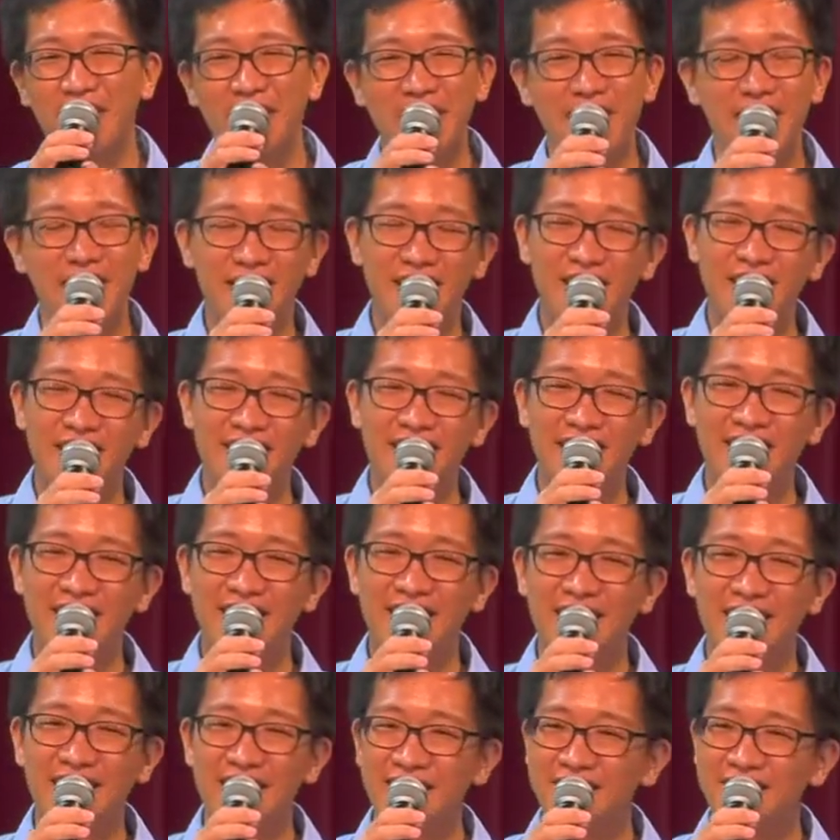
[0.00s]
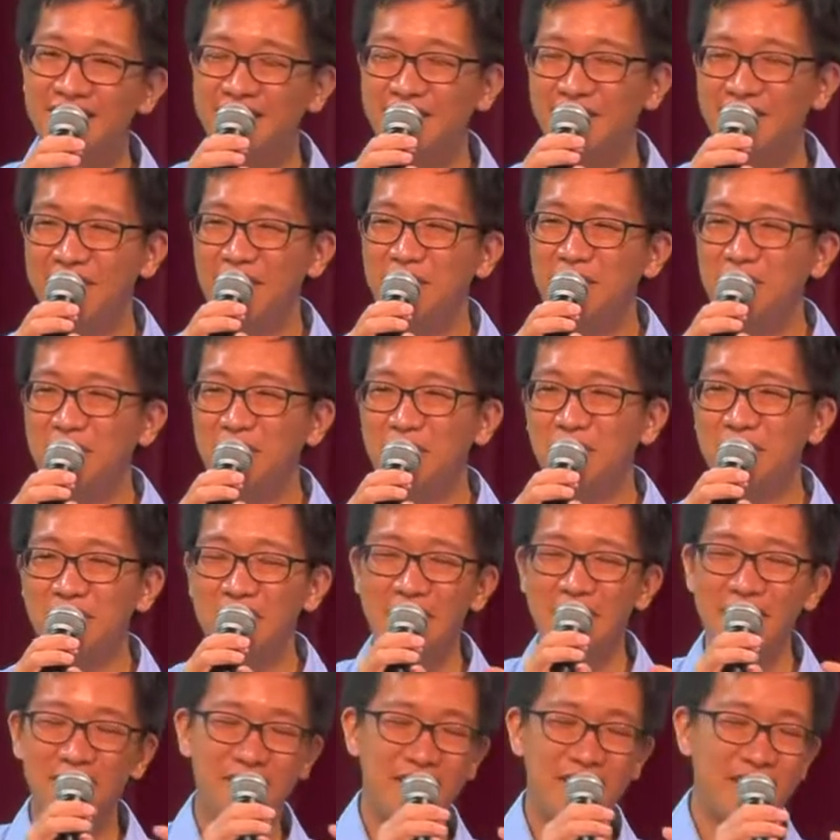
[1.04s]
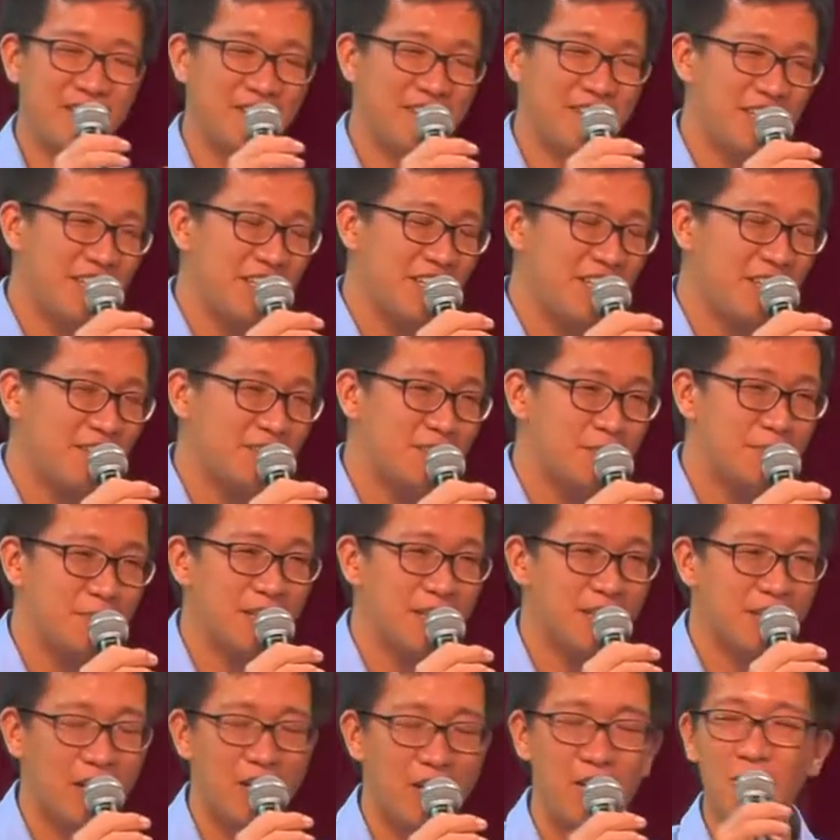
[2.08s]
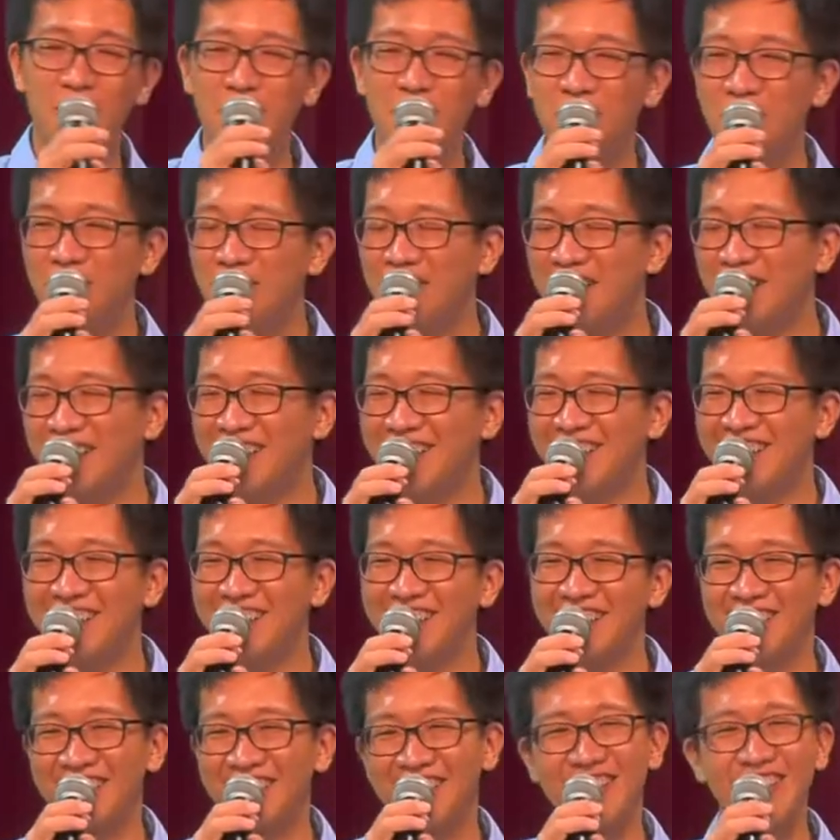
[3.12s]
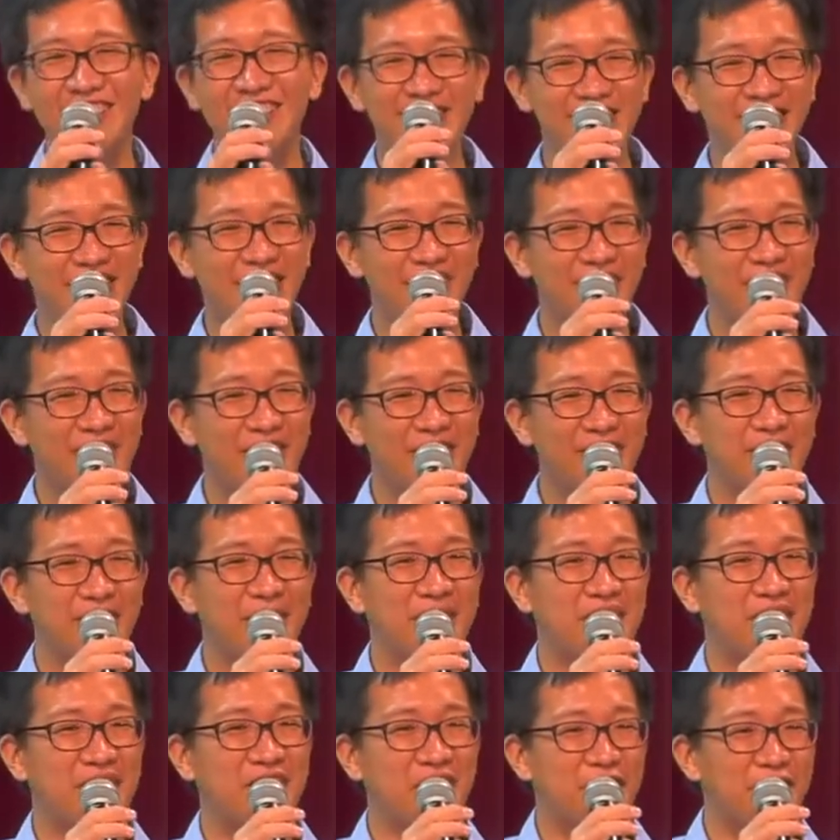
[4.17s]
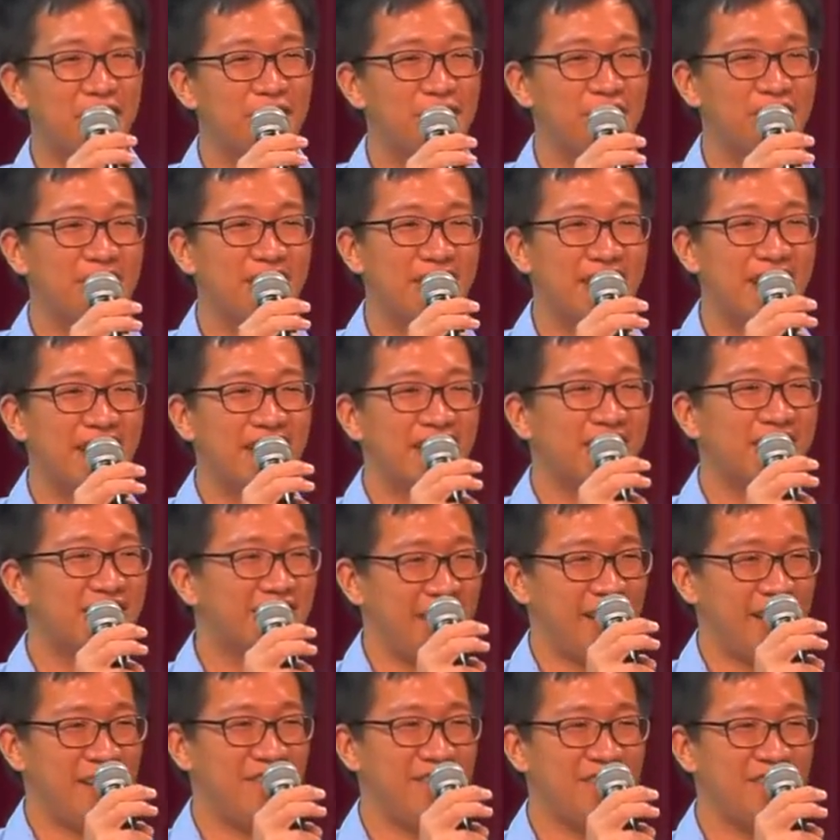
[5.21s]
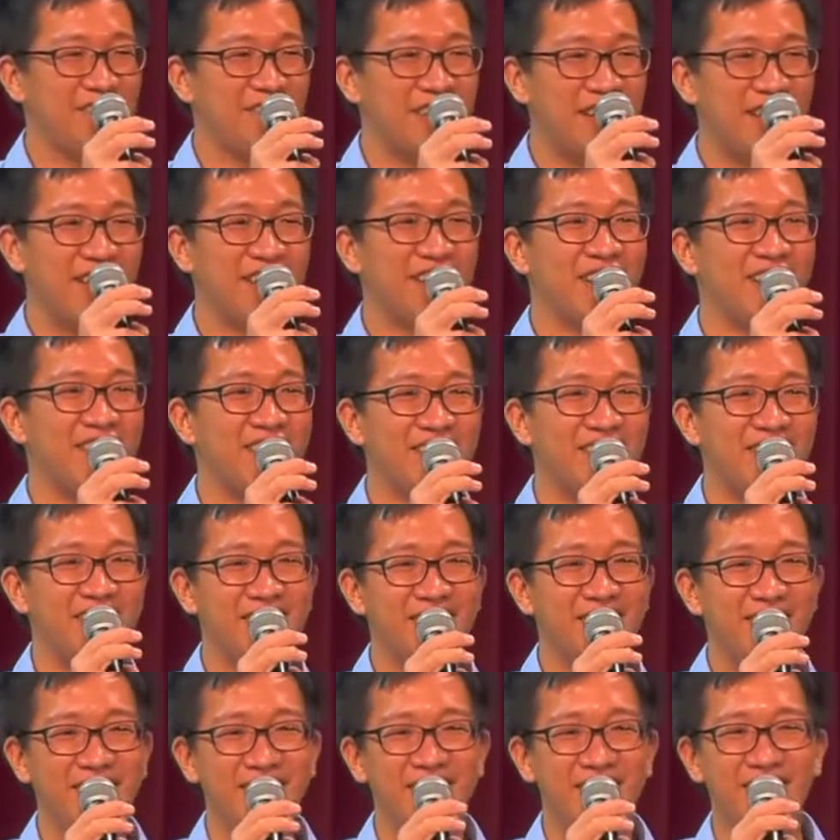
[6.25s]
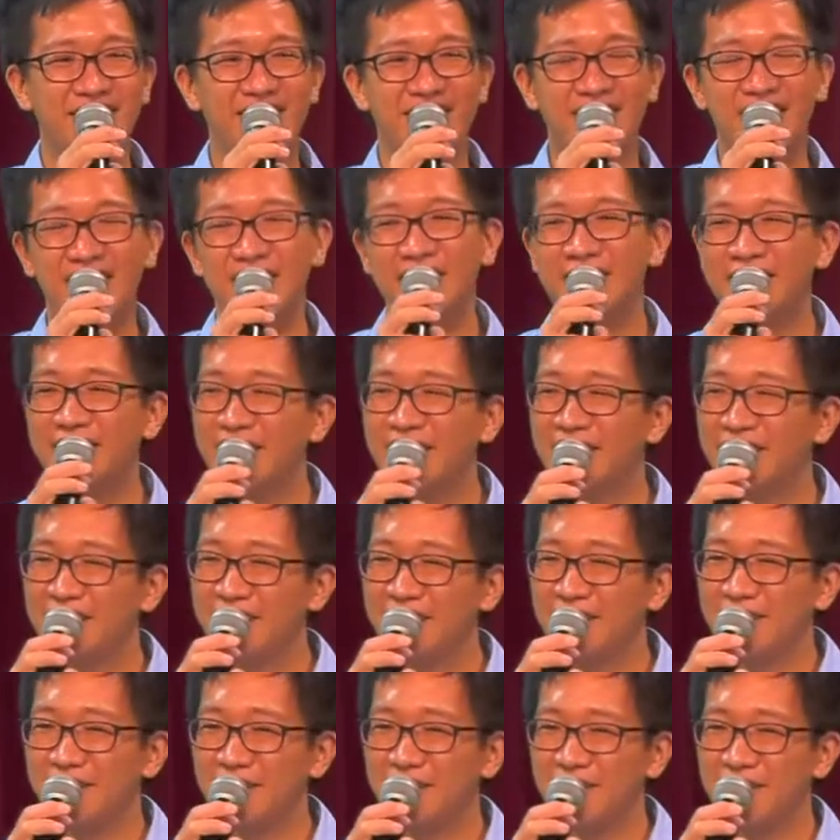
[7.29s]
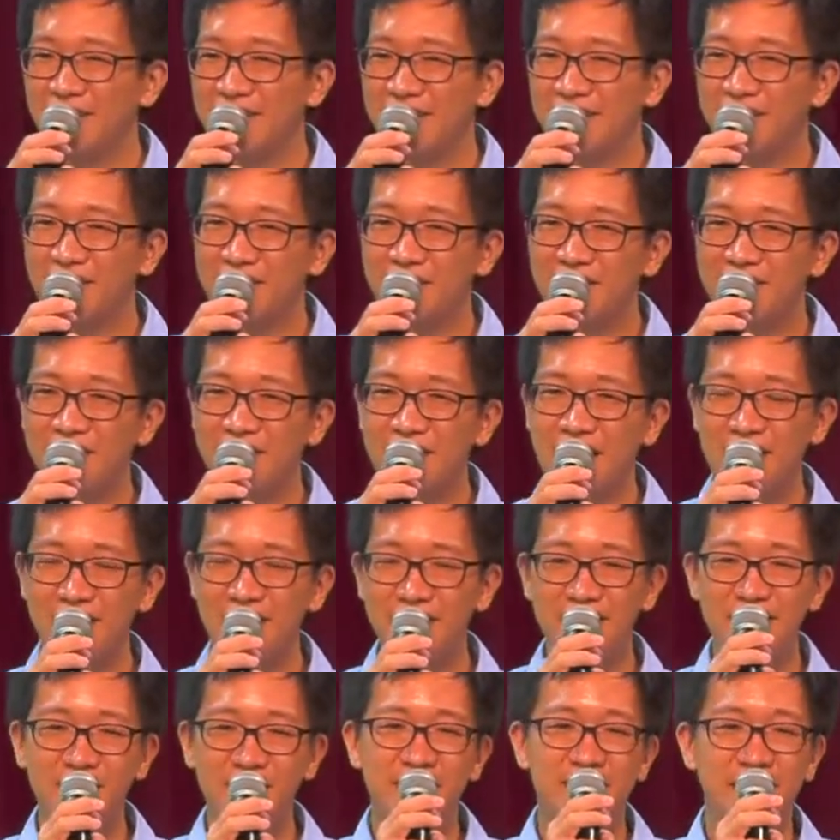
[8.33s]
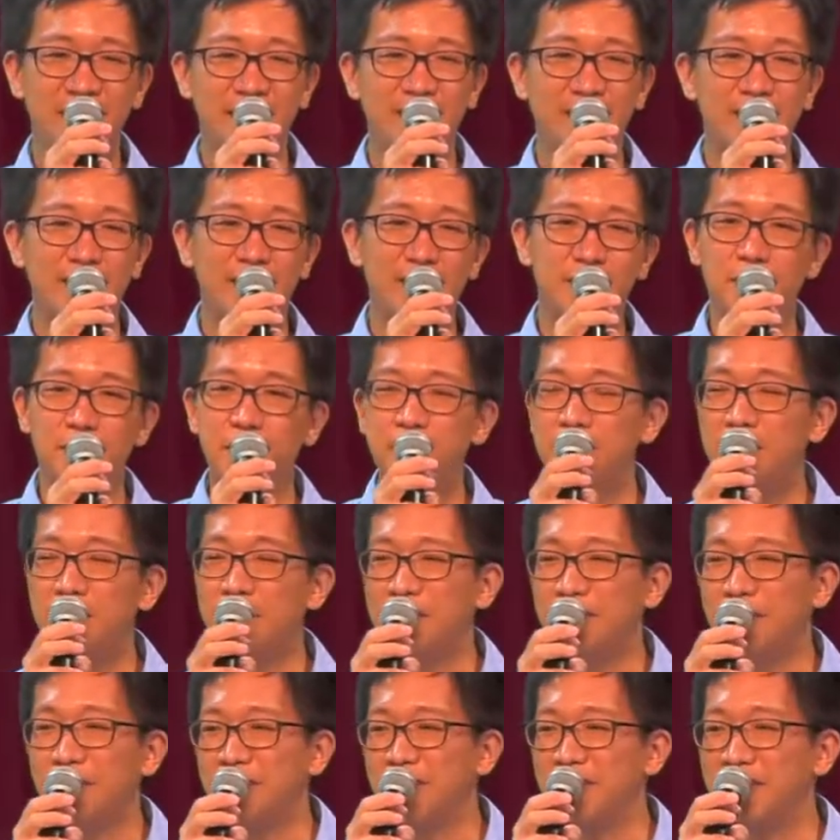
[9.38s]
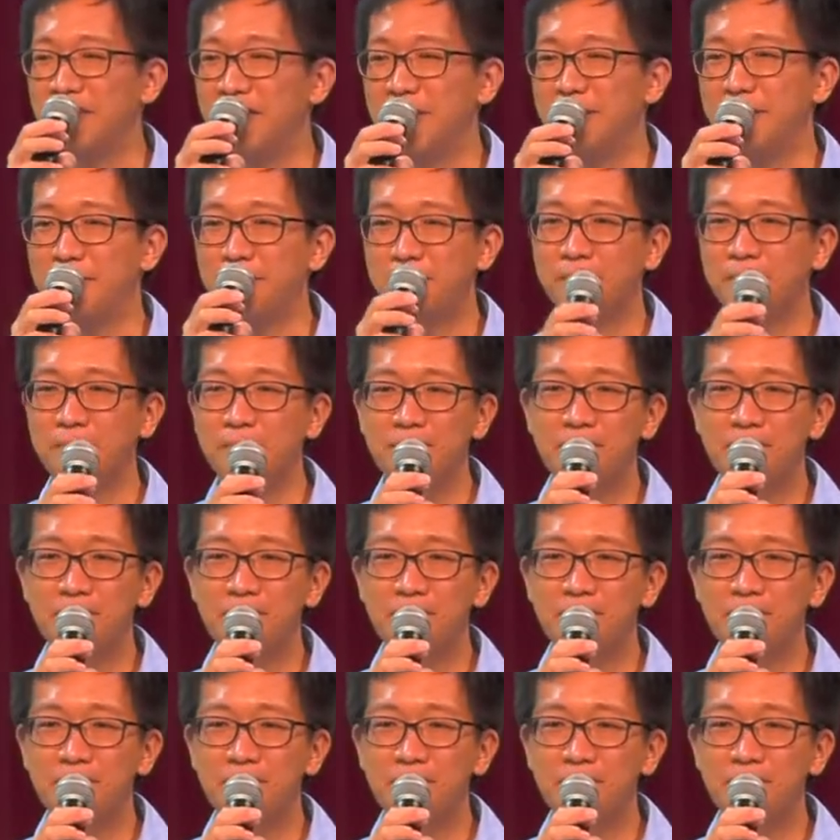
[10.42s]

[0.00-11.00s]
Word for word: and and sometimes and when you hear them speak, they are wow it's coming from a grateful heart, a thankful heart. Right? How do you think these people got there?